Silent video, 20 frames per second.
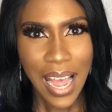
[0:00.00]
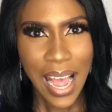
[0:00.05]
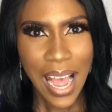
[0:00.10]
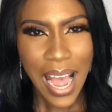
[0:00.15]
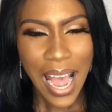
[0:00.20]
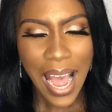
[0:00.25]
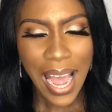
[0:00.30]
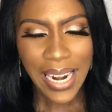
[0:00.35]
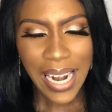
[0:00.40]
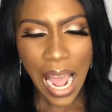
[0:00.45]

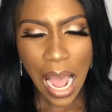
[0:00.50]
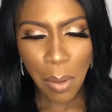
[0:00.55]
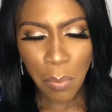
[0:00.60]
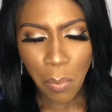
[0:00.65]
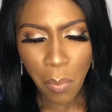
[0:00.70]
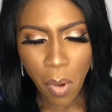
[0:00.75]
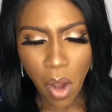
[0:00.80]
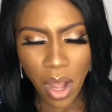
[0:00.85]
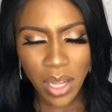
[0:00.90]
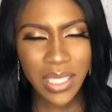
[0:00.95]
And
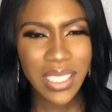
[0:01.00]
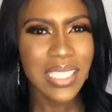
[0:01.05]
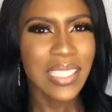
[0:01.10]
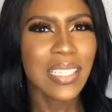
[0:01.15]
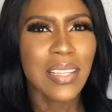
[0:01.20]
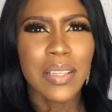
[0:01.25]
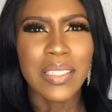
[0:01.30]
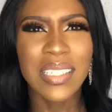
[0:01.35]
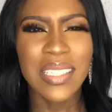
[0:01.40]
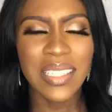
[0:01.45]
amongst
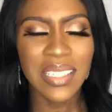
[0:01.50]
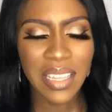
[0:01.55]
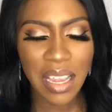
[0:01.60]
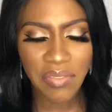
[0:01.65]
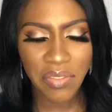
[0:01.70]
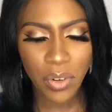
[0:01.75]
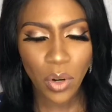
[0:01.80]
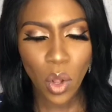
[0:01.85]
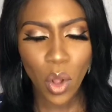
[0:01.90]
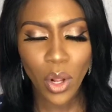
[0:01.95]

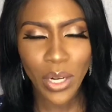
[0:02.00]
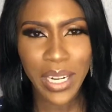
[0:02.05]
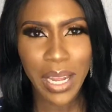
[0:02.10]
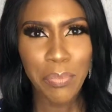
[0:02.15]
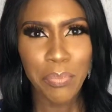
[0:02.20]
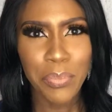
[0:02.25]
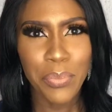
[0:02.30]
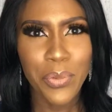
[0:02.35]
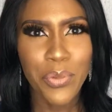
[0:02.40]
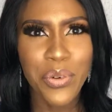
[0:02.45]
several
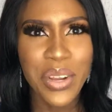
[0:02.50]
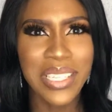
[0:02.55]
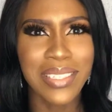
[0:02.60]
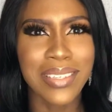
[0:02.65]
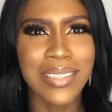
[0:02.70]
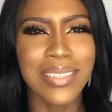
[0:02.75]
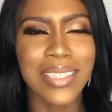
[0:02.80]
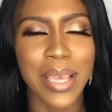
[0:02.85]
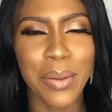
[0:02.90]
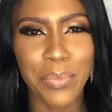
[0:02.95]
other
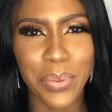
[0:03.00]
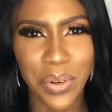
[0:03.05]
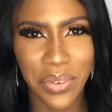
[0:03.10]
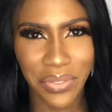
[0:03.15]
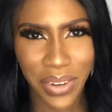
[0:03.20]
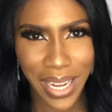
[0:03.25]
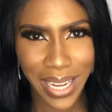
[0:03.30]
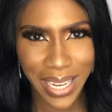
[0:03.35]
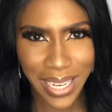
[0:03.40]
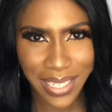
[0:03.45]
reasons I
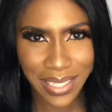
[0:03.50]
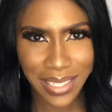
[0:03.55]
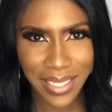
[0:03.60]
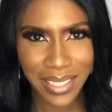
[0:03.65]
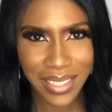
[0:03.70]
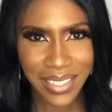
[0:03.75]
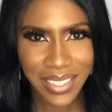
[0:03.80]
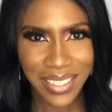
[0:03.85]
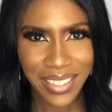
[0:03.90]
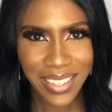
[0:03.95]
provide,
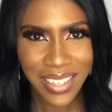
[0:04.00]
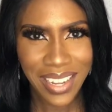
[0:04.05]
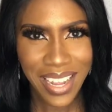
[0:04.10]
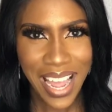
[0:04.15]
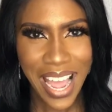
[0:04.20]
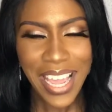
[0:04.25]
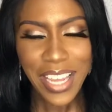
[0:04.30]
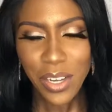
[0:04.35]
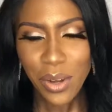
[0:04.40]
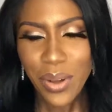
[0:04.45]

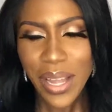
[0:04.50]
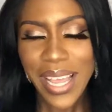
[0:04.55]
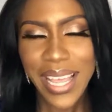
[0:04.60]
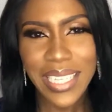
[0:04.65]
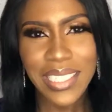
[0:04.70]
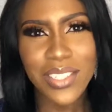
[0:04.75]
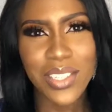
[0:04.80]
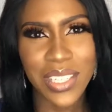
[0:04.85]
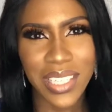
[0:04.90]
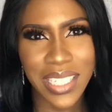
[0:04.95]
I go
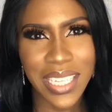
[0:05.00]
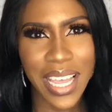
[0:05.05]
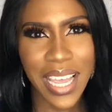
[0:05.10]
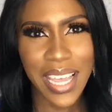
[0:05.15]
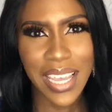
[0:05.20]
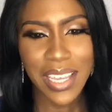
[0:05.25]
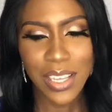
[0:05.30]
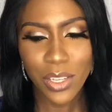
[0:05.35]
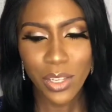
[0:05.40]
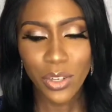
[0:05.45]
ahead to
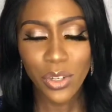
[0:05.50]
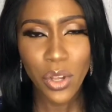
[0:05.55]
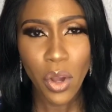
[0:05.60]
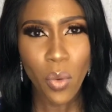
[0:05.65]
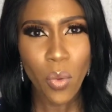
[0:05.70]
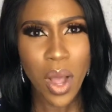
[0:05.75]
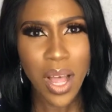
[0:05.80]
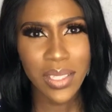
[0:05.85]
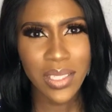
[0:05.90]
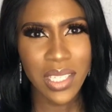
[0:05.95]
say, you know
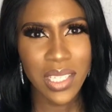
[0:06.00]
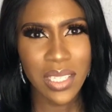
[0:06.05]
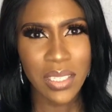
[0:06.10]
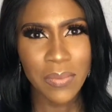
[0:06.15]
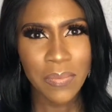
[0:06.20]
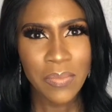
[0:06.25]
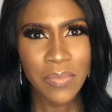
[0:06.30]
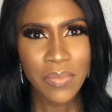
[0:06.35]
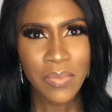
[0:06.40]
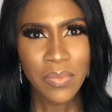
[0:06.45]
what?
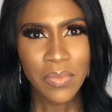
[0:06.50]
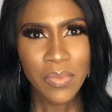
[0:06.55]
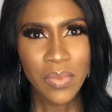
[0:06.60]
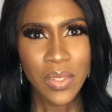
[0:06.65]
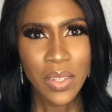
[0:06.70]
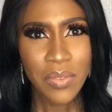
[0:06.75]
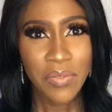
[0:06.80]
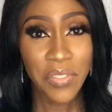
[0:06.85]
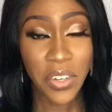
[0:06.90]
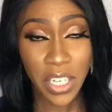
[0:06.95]

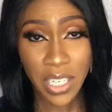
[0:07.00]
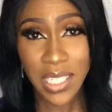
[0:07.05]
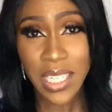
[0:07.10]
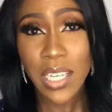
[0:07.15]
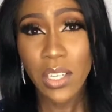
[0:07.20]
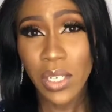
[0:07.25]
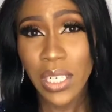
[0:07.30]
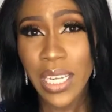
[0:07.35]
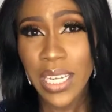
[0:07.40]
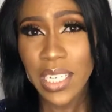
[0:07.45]
For the
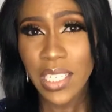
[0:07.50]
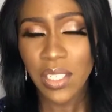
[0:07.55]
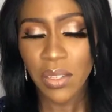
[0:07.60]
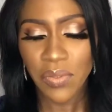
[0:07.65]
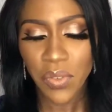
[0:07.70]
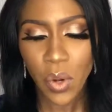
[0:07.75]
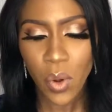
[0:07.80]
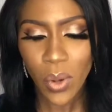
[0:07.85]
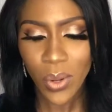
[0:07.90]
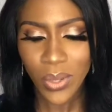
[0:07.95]
single ladies, of
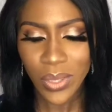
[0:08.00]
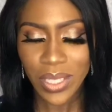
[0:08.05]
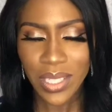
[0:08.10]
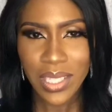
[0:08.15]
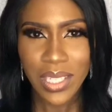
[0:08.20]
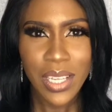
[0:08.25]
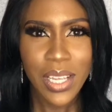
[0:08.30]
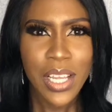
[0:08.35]
course,